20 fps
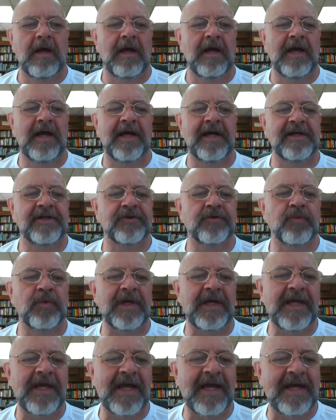As
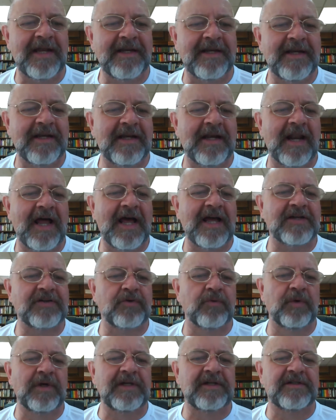we ended
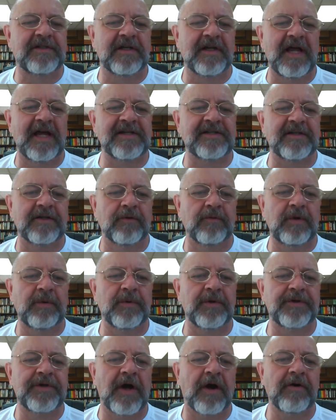last week's lesson, we
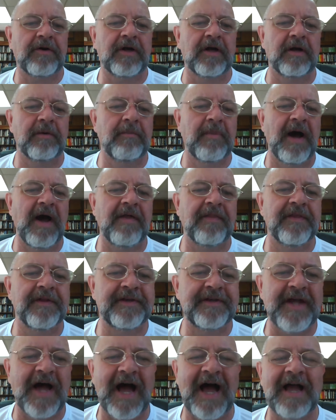were talking about the
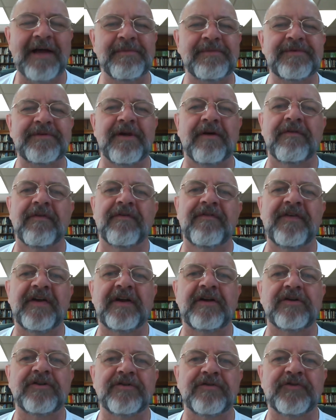types of the
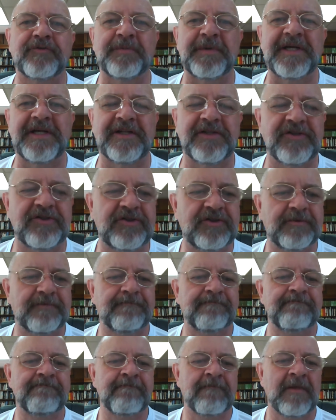figures of speech.
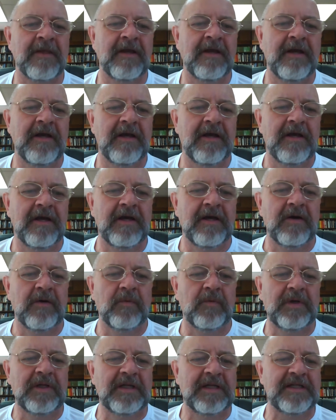
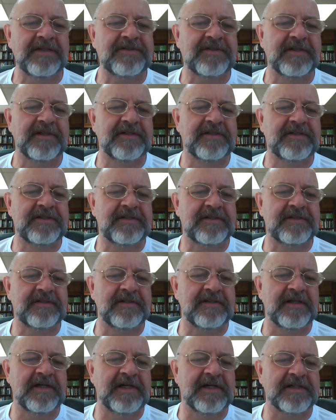We listed
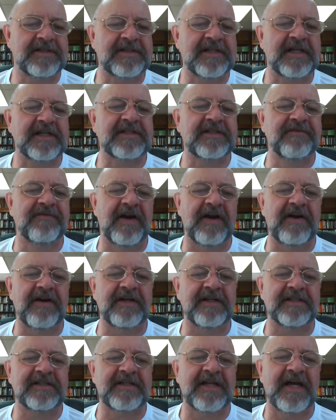6
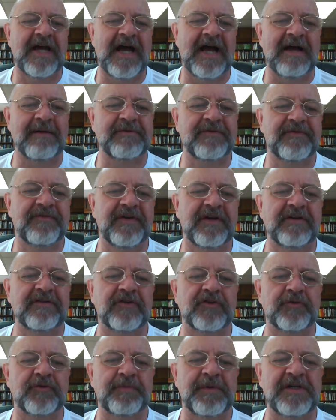various types: figures
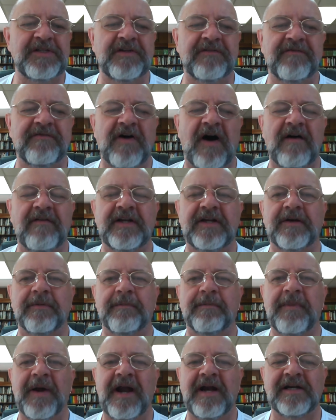of speech involving
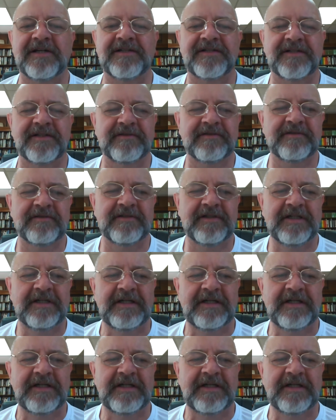comparison,